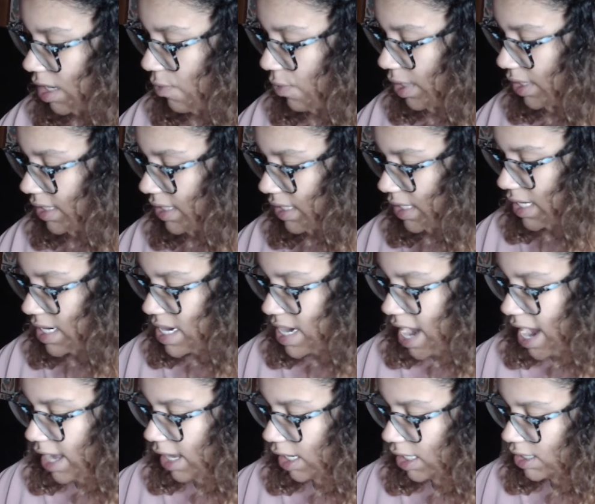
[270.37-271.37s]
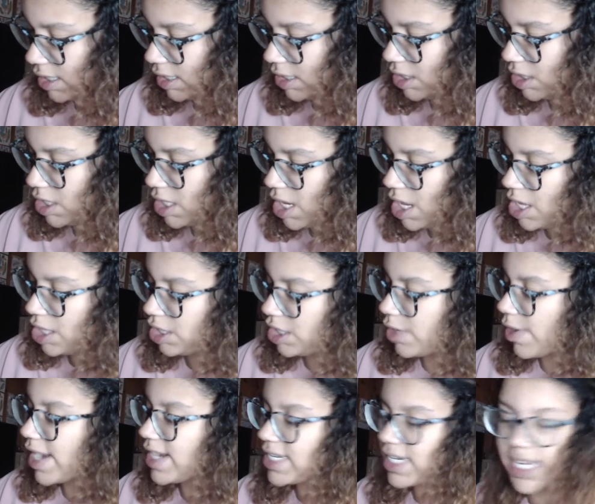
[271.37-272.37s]
what's next. So
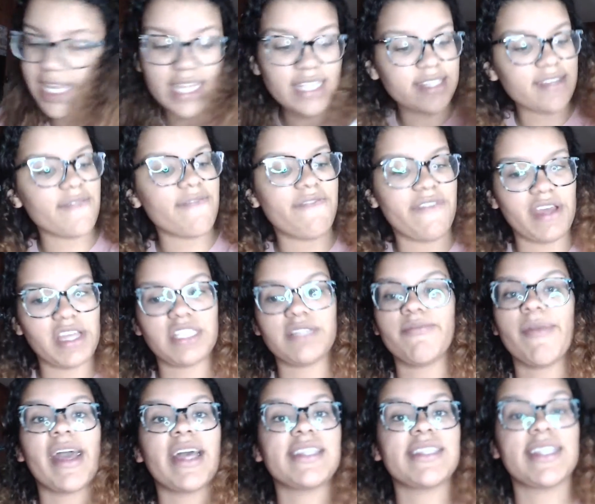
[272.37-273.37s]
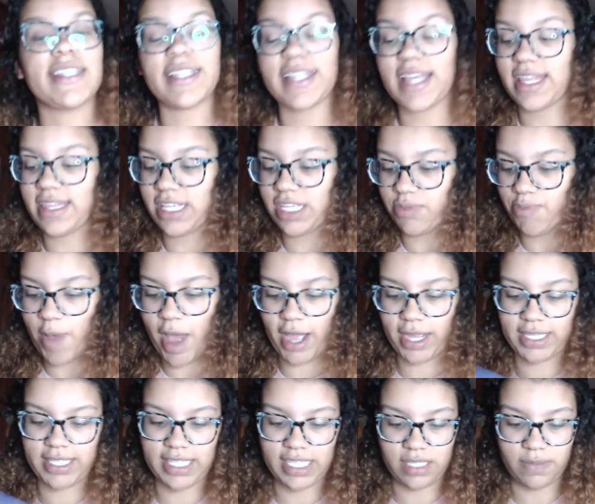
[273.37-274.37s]
I did get some face masks in this
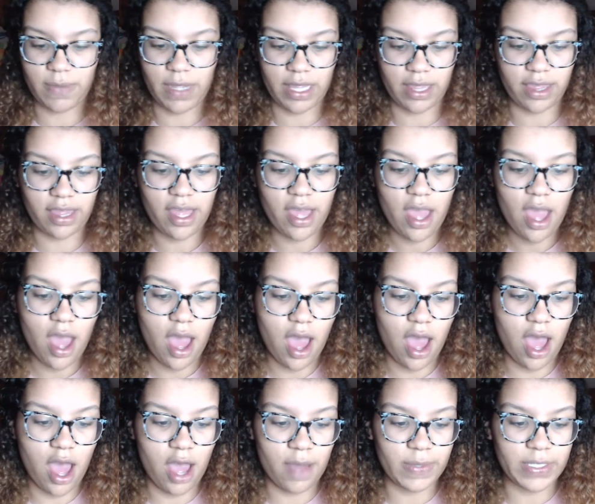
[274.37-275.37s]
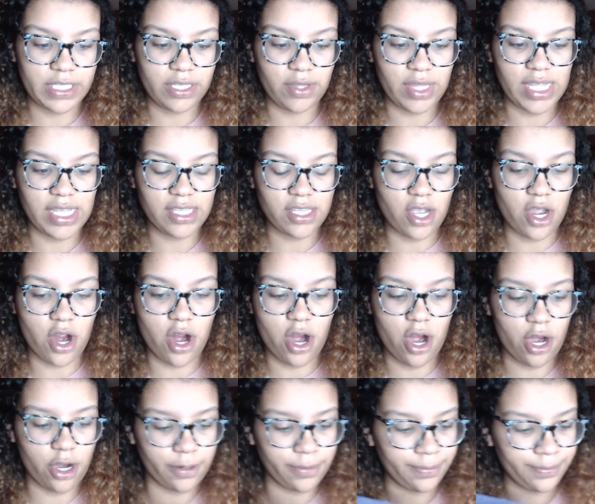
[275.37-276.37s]
box this month. So these
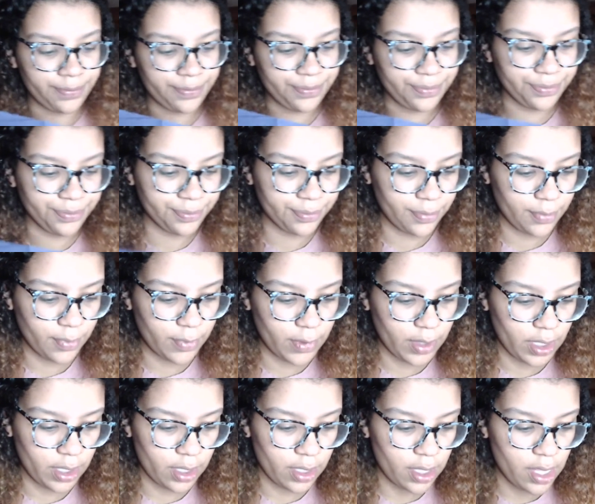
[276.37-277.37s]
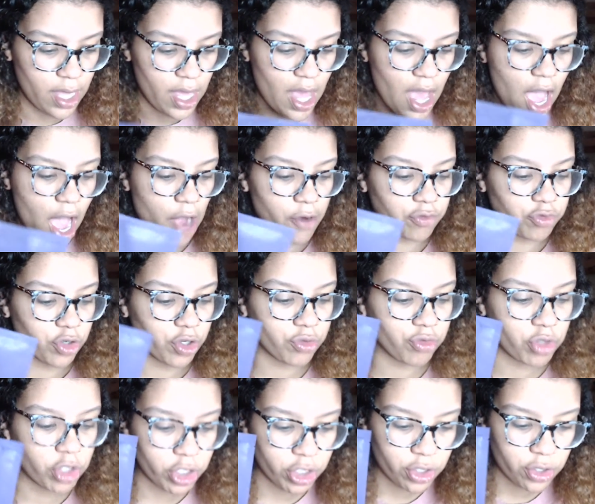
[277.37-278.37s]
are
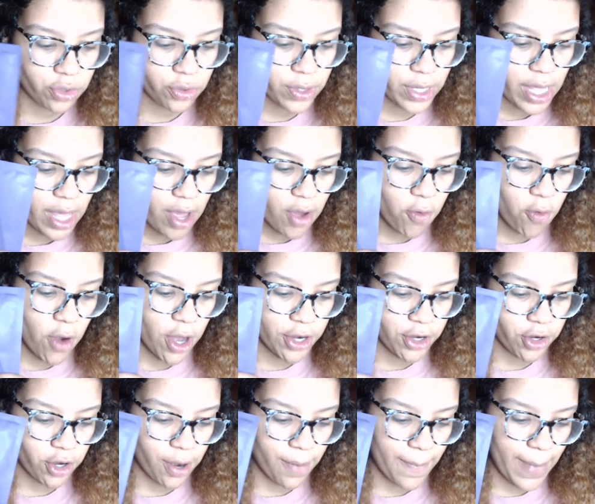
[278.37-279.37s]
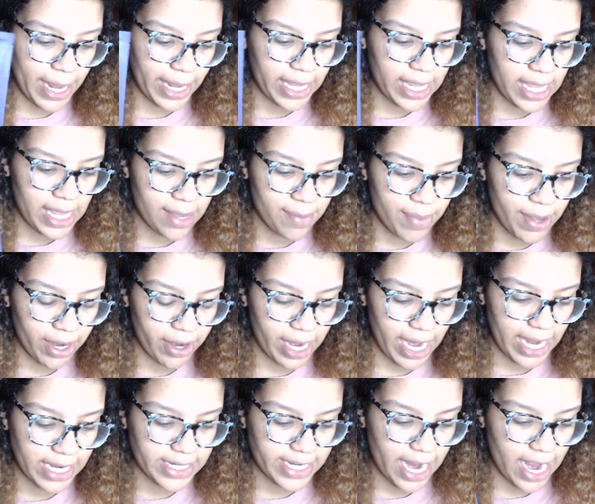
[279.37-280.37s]
Haruru Wonder Maki Berry
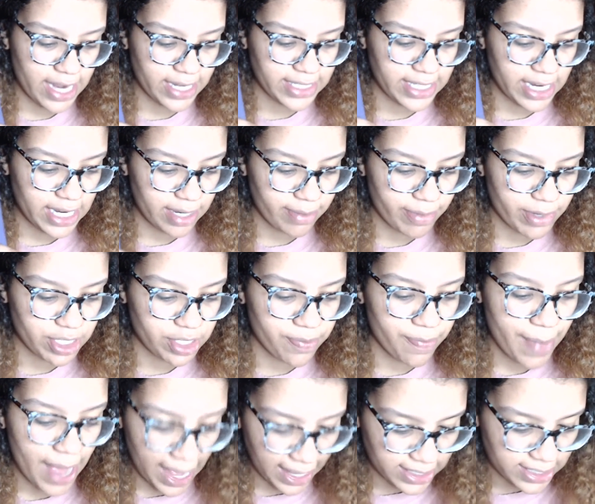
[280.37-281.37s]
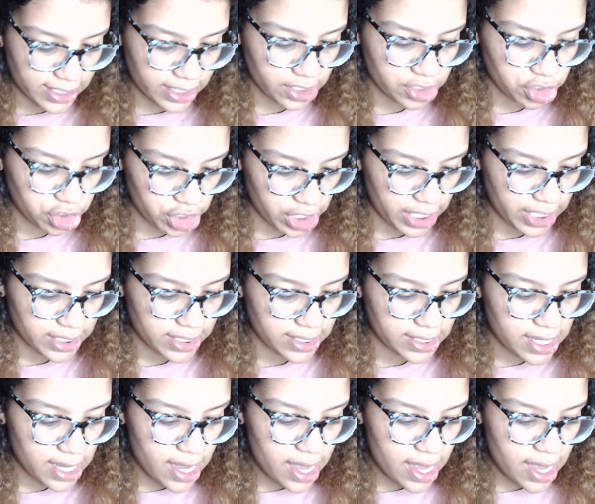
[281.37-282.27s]
Antioxidant Mask Sheets.